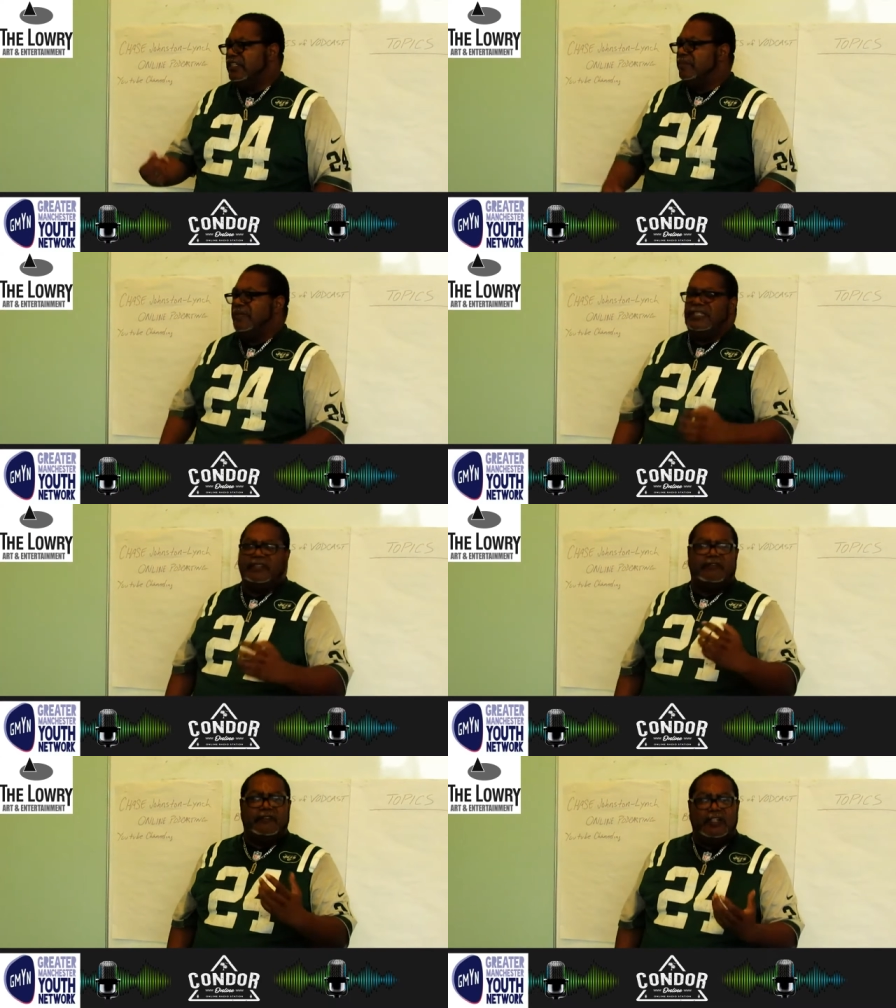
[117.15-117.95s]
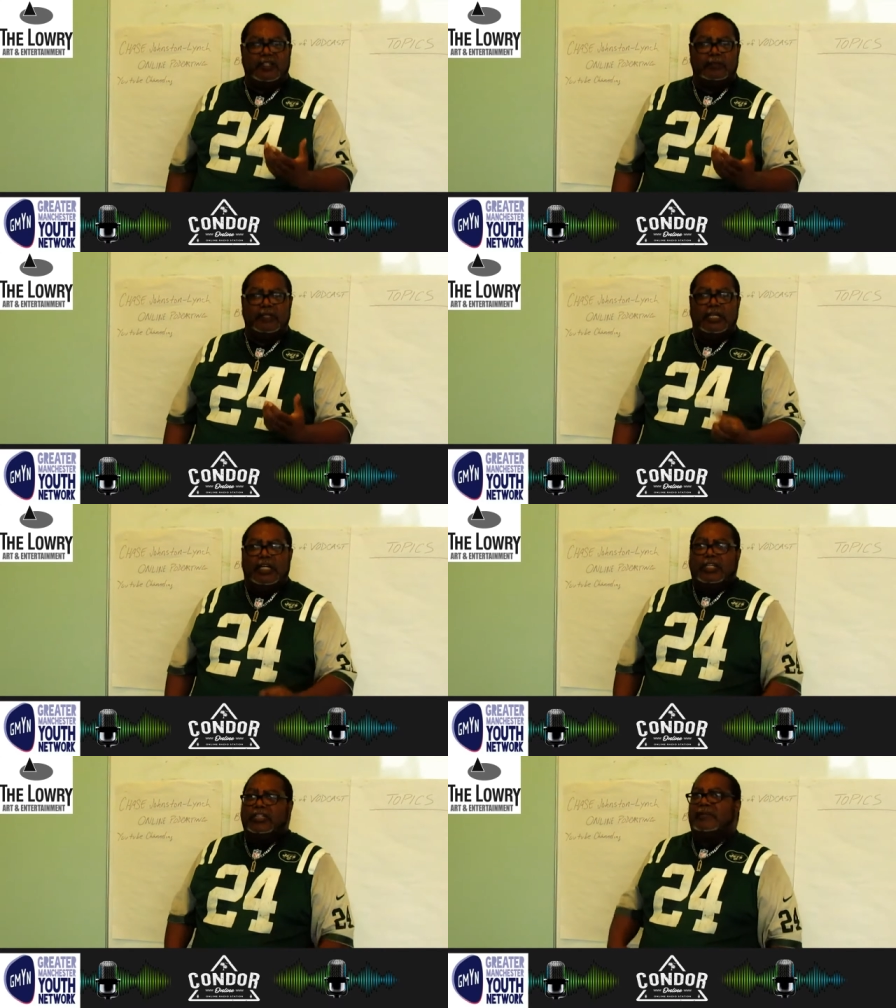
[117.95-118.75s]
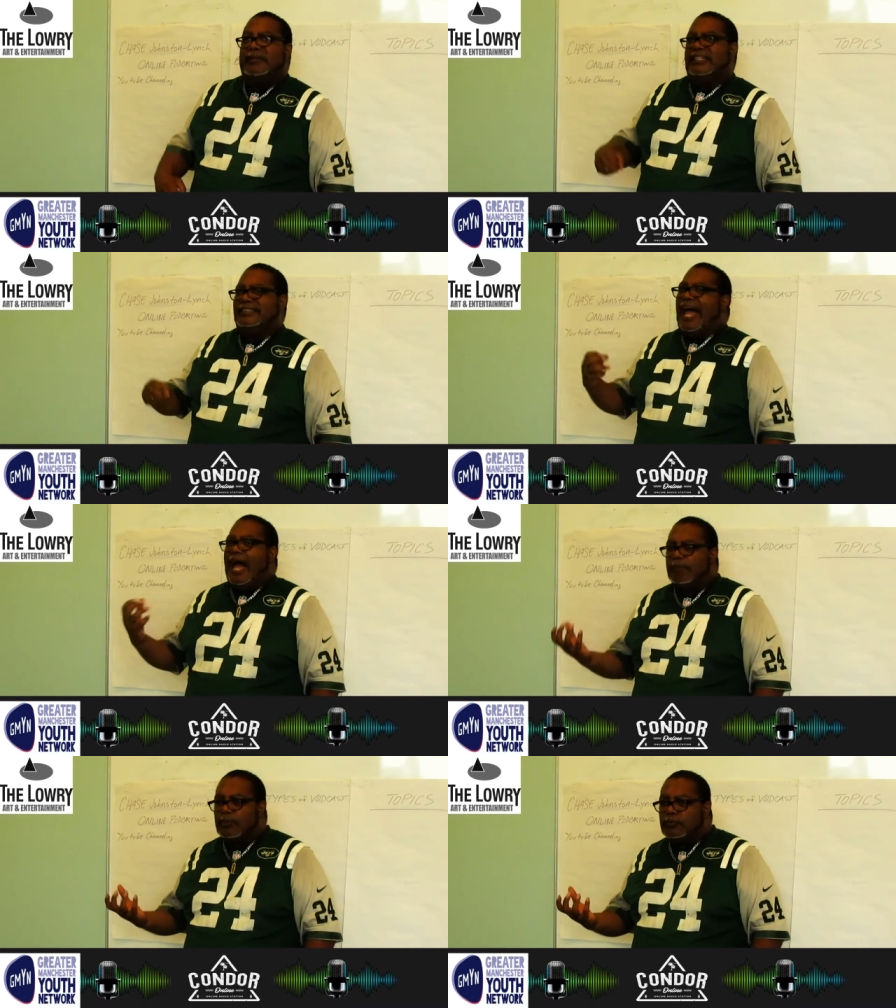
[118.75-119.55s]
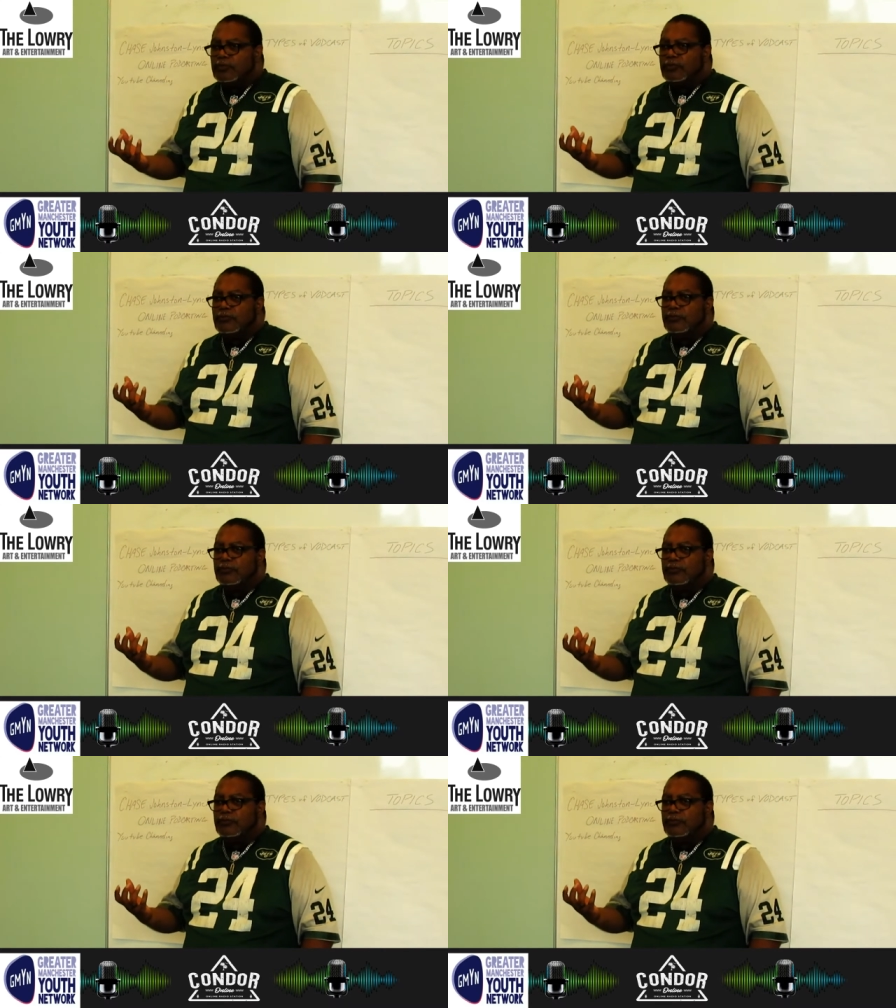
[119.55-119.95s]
You could be into film. You could be into apples.